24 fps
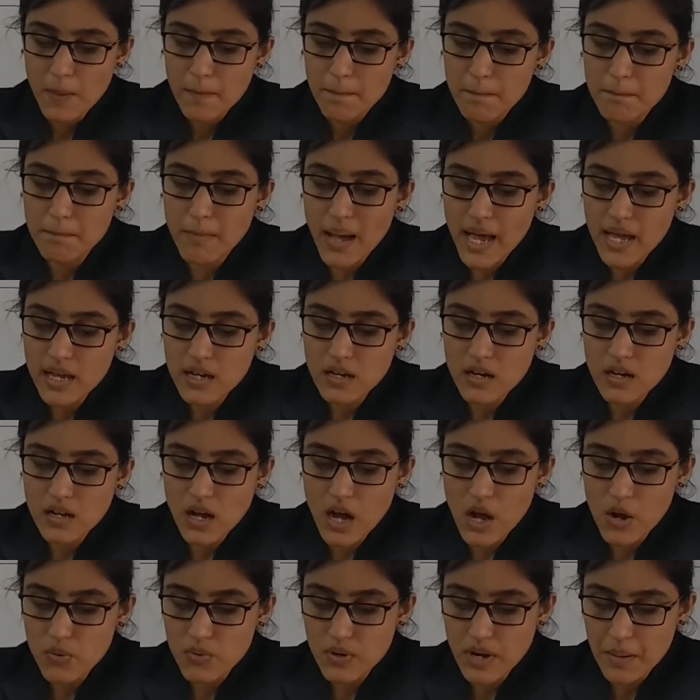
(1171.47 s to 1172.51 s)
Bank
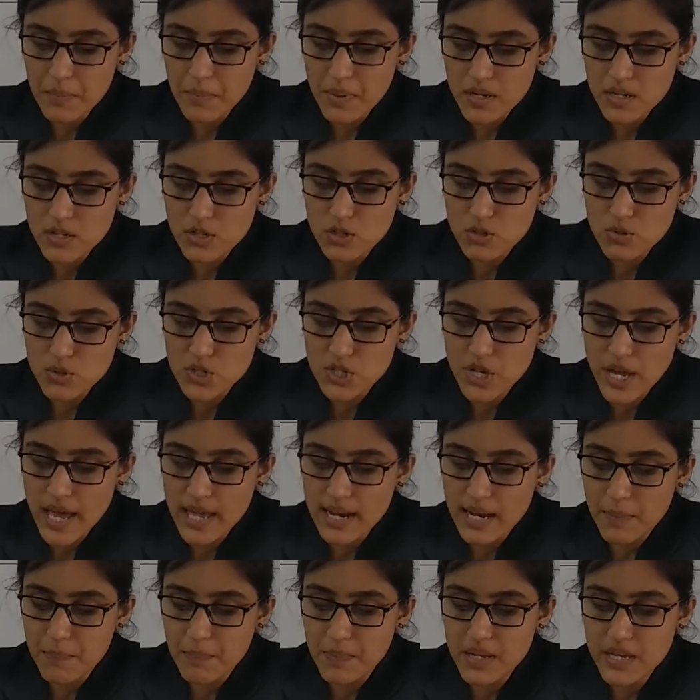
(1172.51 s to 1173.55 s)
account debit to share
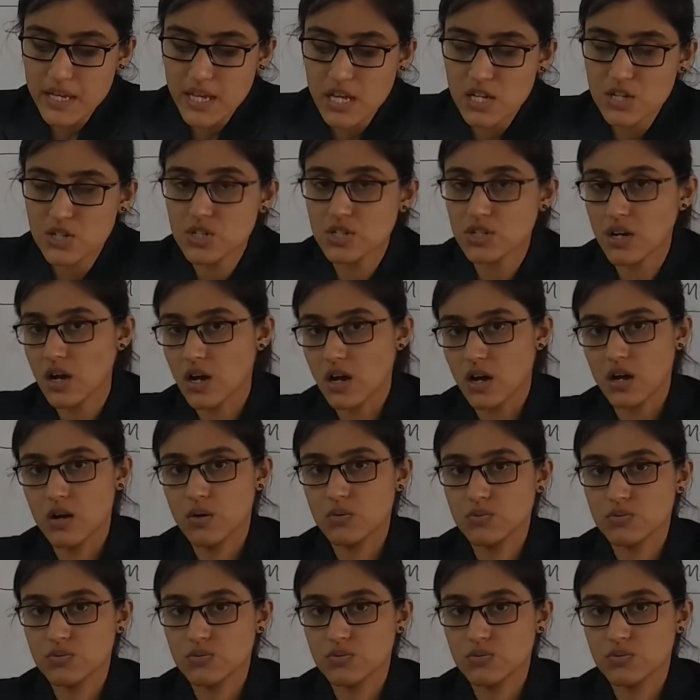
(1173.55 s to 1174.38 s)
application account.